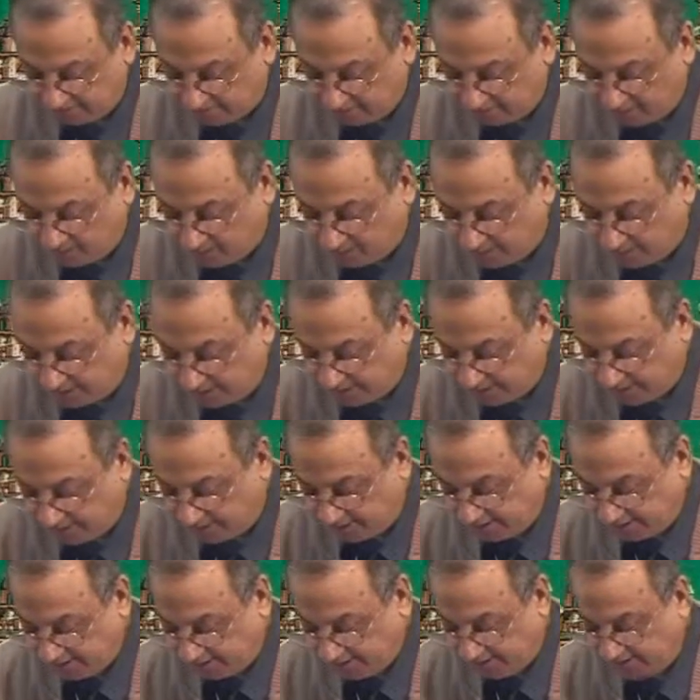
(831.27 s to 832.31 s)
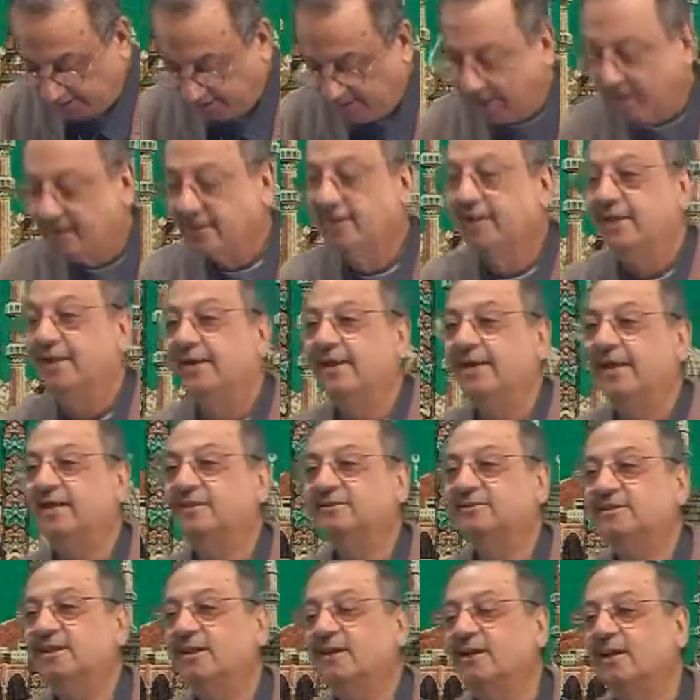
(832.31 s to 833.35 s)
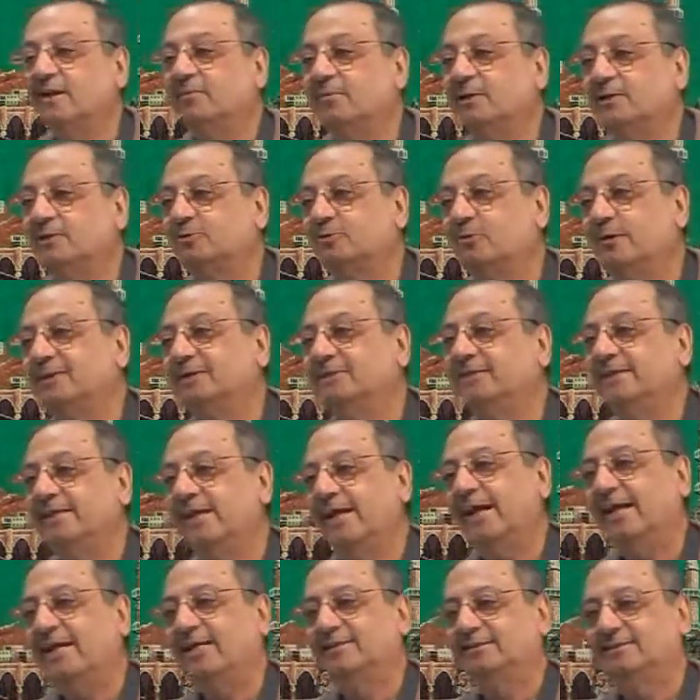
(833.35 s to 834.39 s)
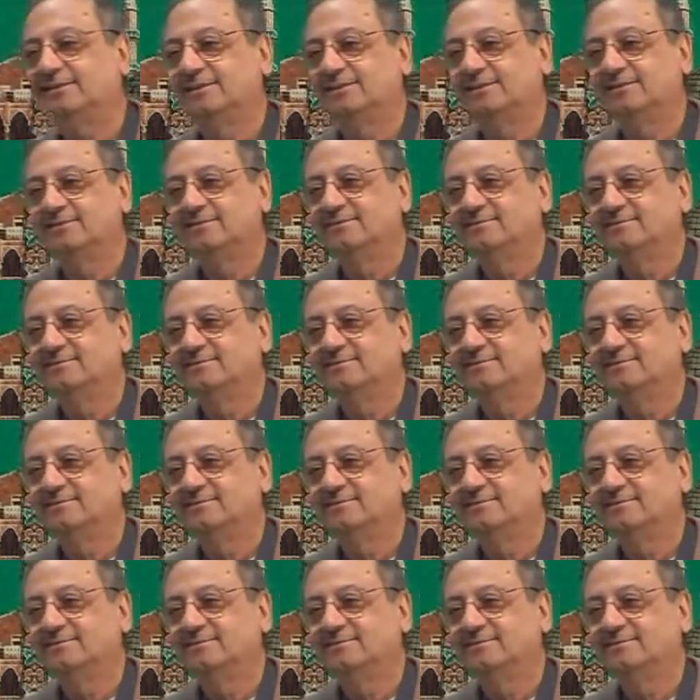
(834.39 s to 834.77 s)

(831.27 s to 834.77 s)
more idea here. Lesson number 28.